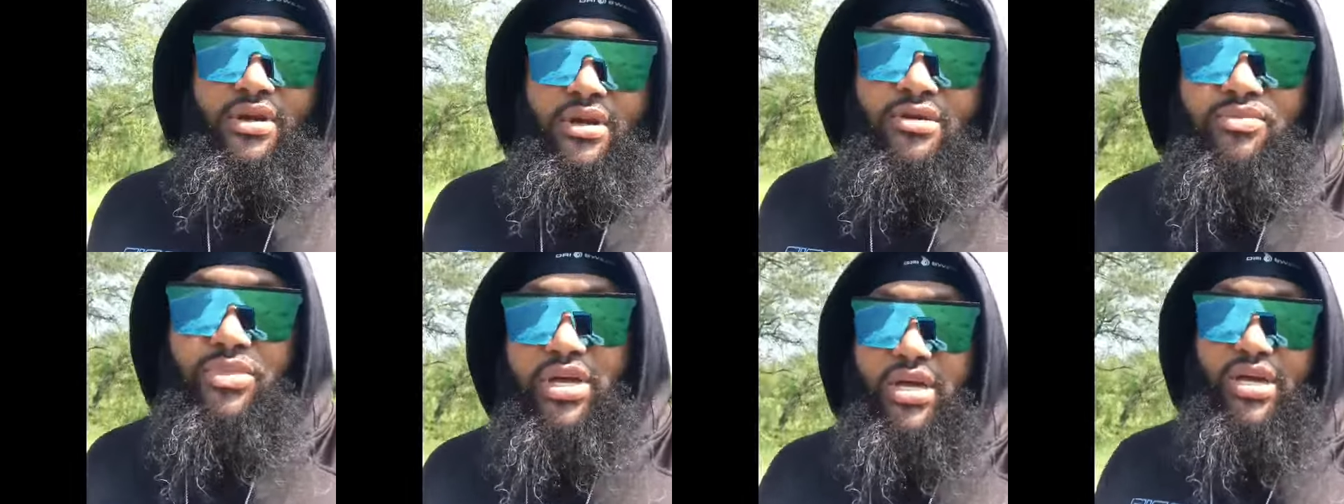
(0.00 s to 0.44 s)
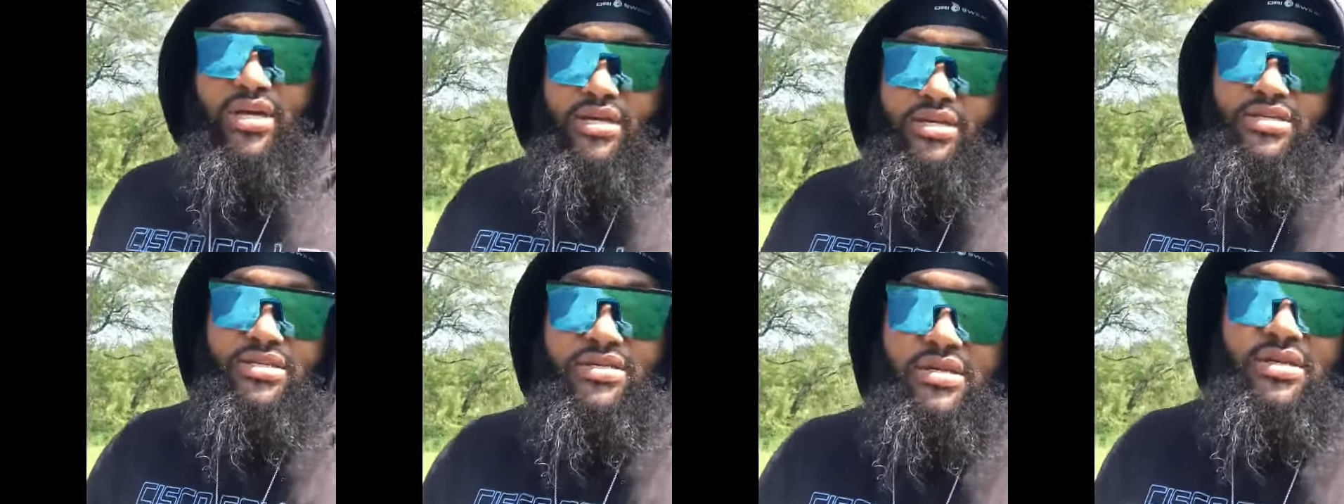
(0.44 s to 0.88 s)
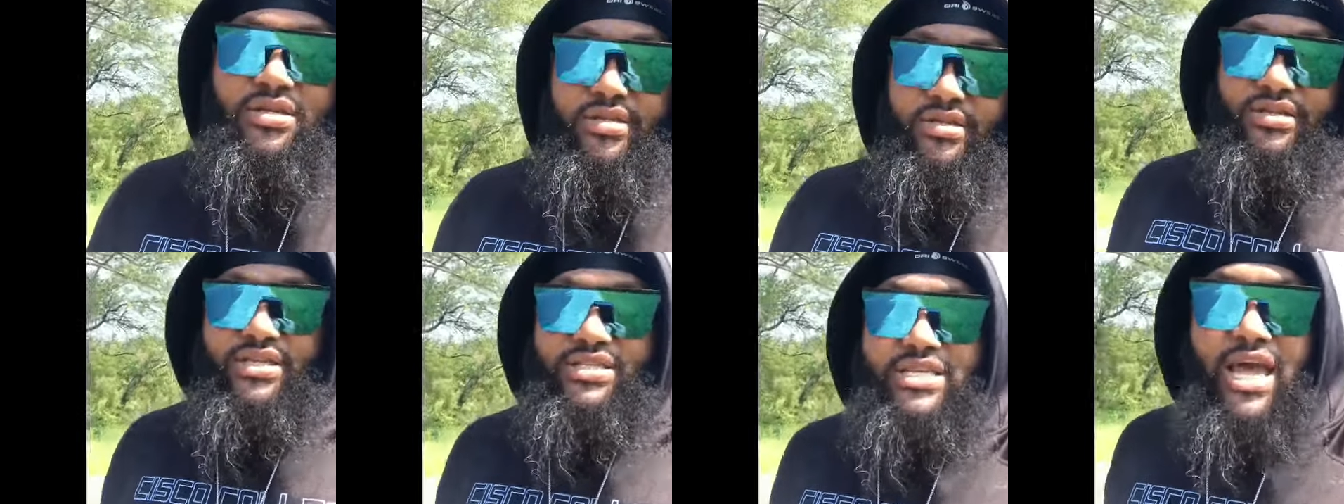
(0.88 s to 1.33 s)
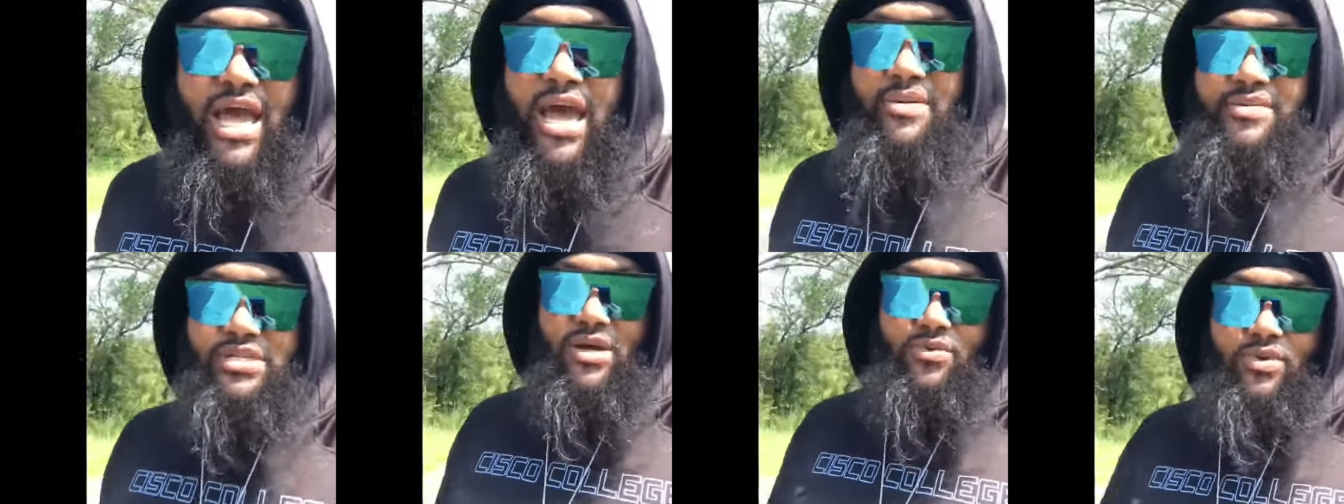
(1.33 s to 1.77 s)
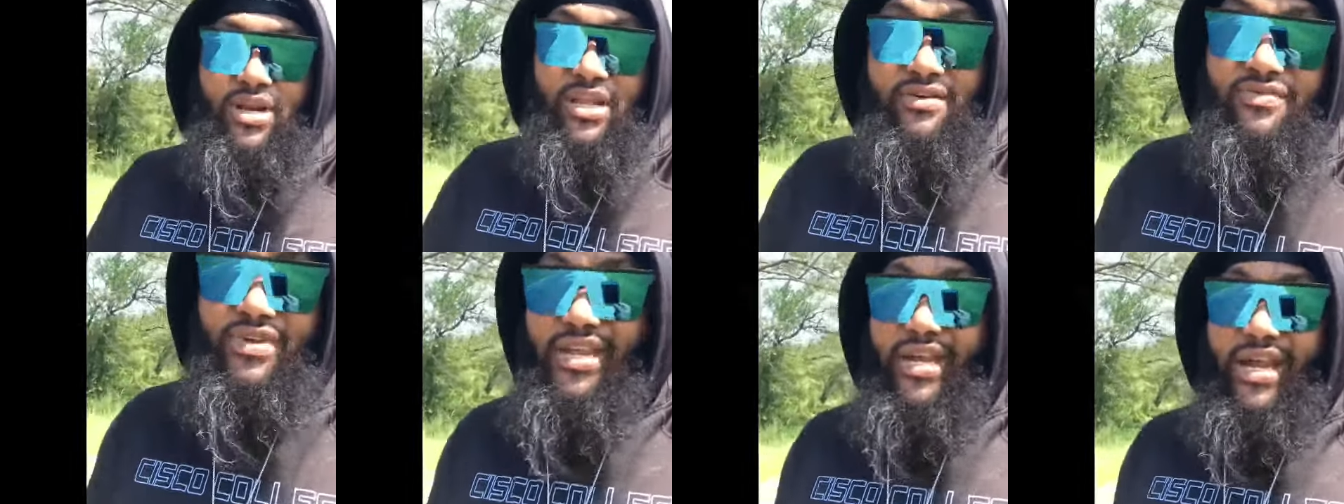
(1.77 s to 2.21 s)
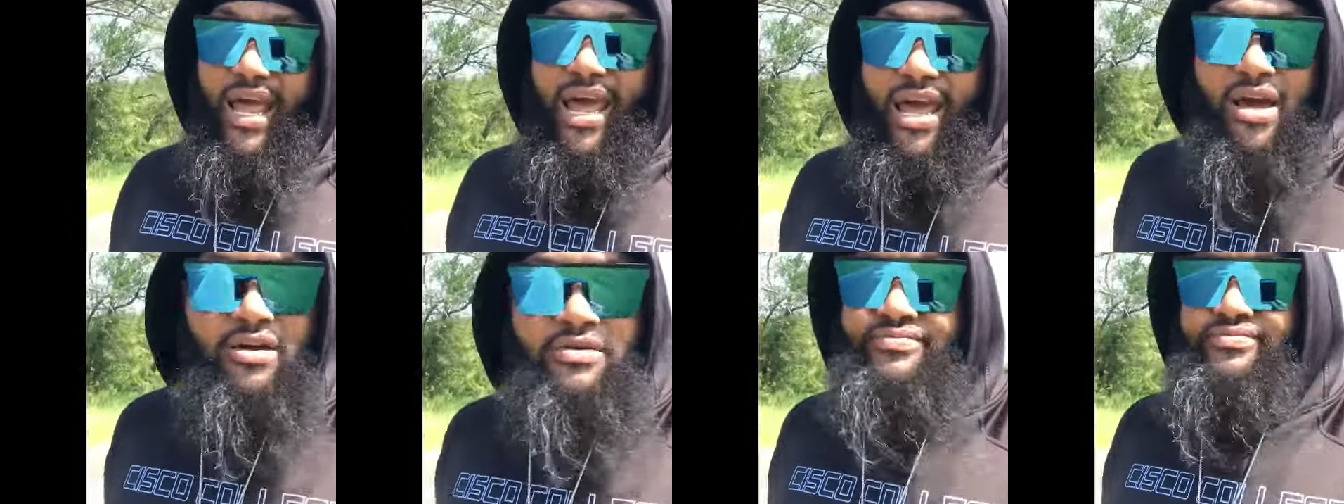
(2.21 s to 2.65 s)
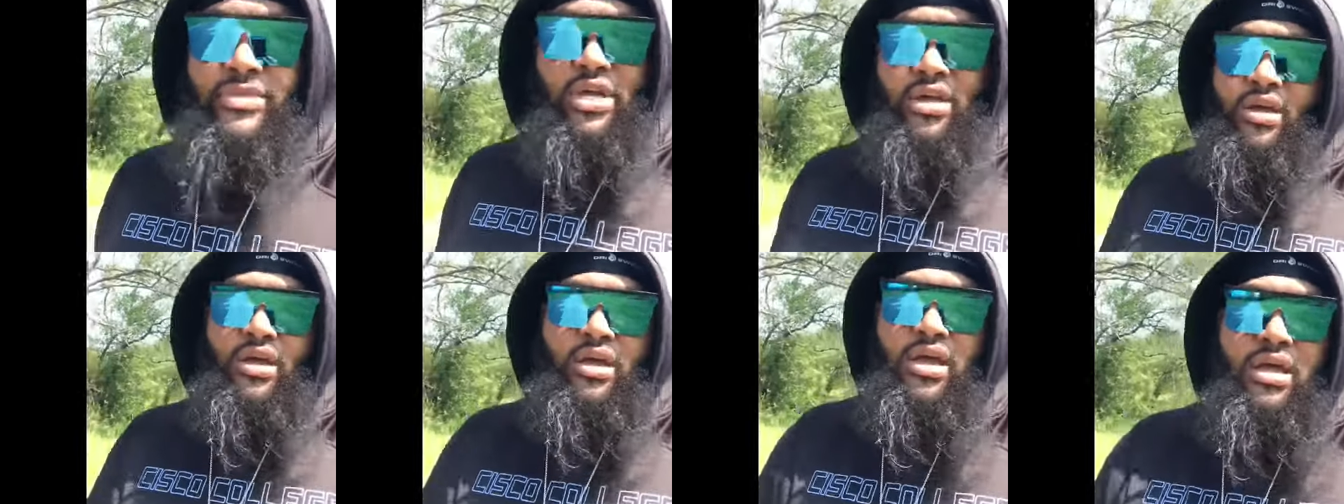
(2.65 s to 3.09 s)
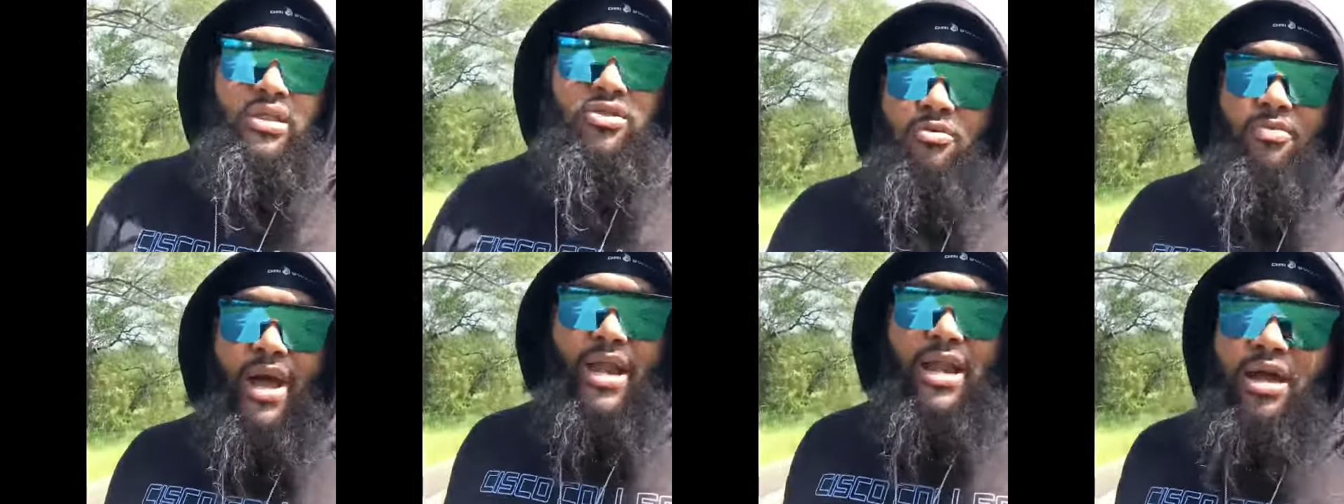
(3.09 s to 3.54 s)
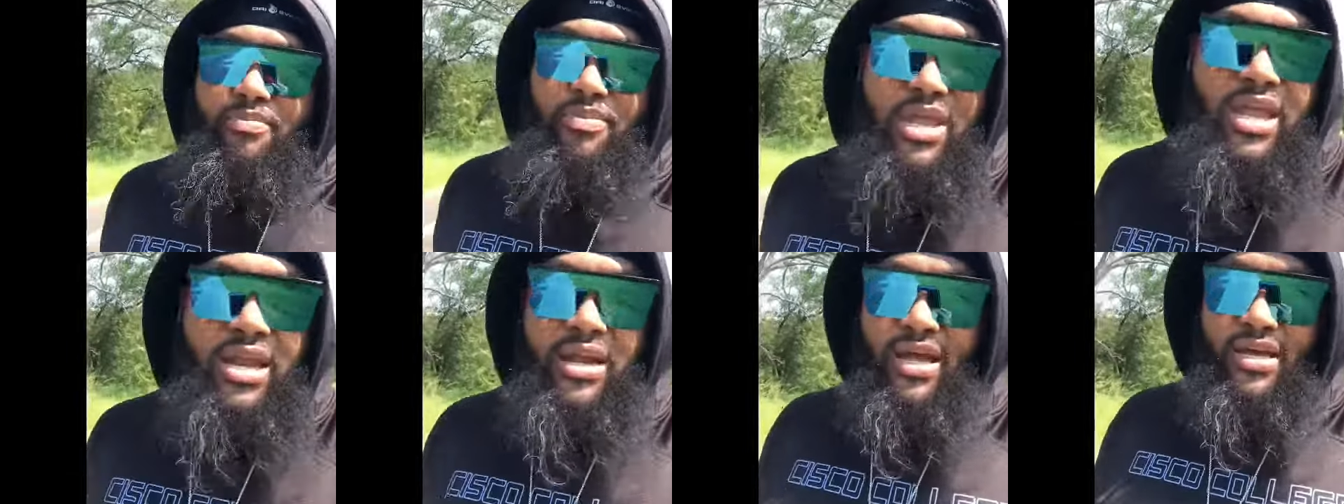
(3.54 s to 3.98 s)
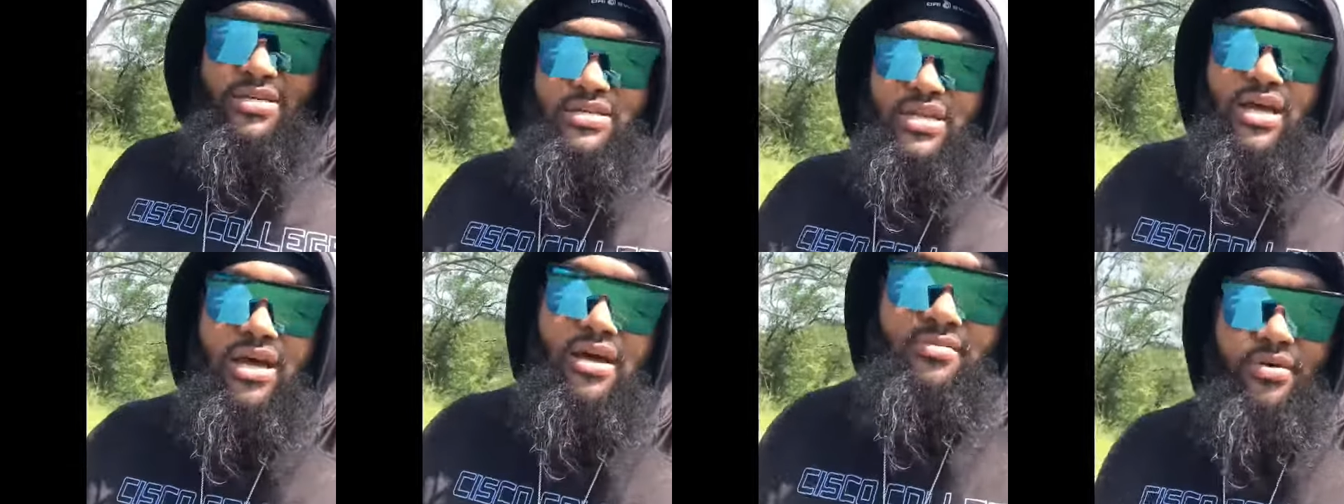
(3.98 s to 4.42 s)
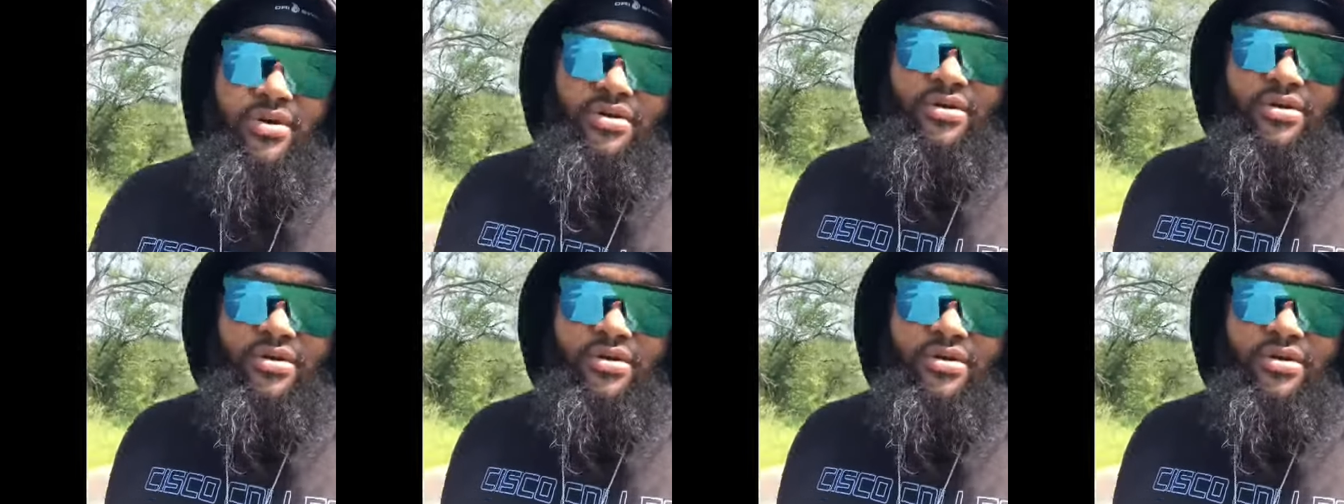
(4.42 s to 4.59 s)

because the times that we live in now, there might not be a next time.